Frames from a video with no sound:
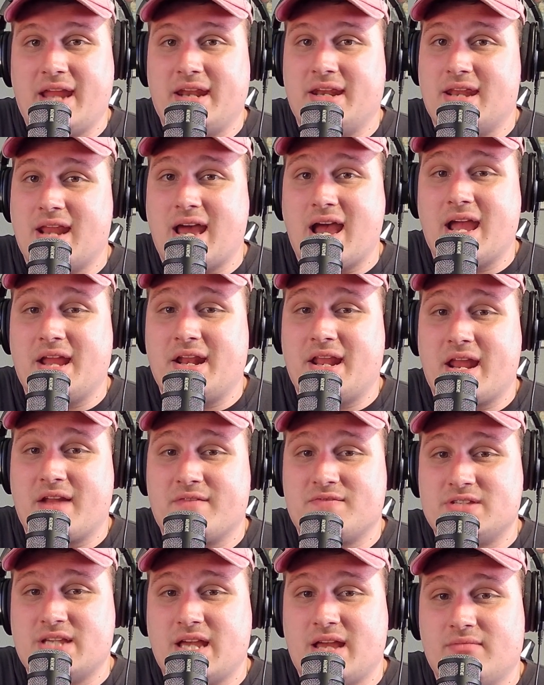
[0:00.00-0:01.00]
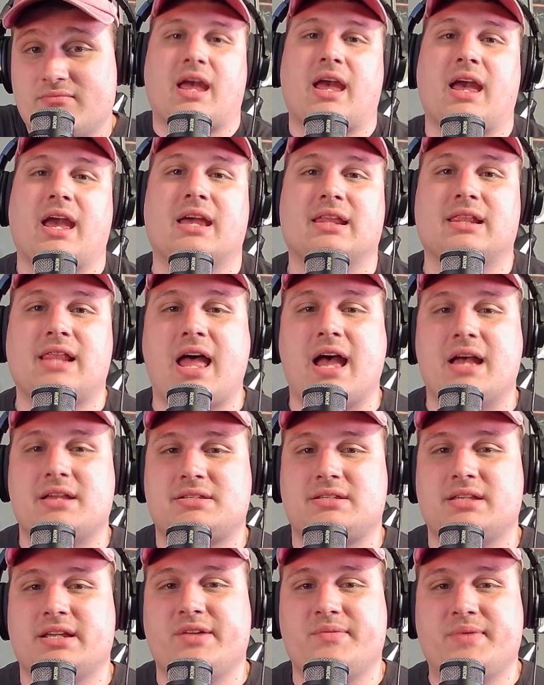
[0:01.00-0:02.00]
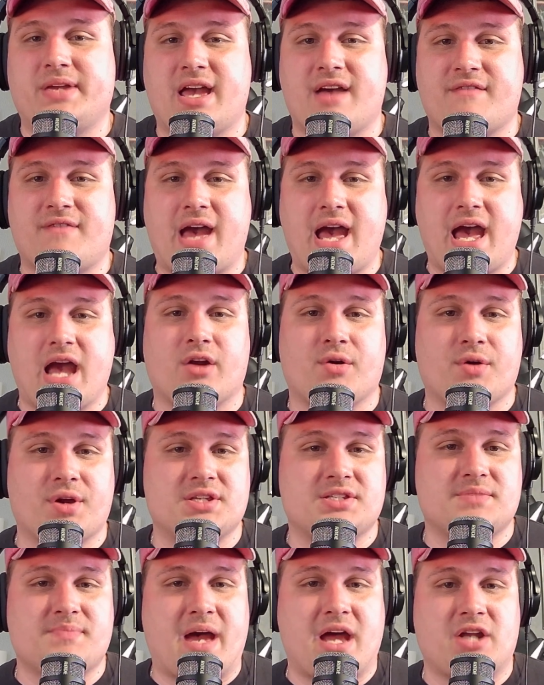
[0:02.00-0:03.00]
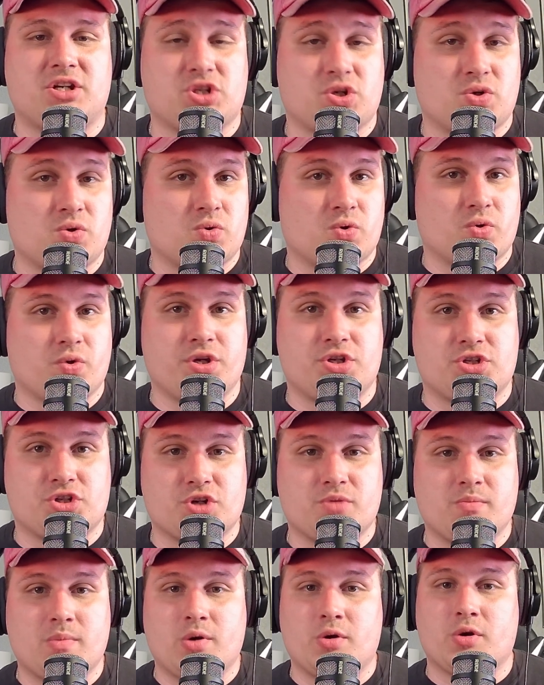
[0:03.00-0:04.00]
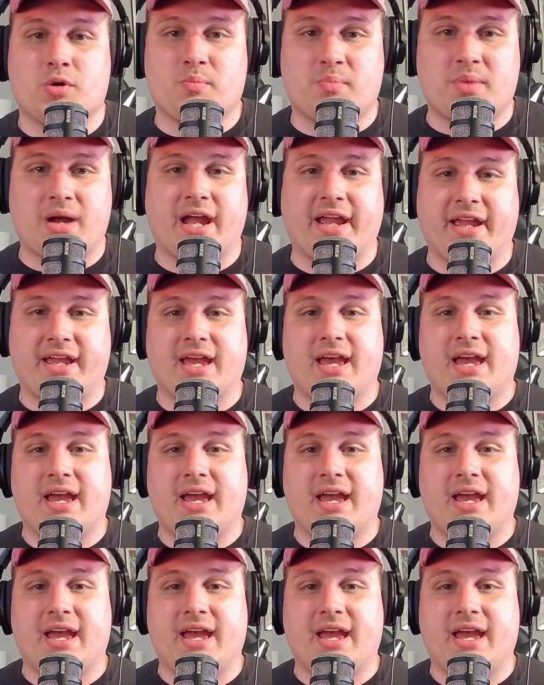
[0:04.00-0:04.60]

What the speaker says: 9 out of 10. And lastly, we have Hagrid's Magical Creature Motorbike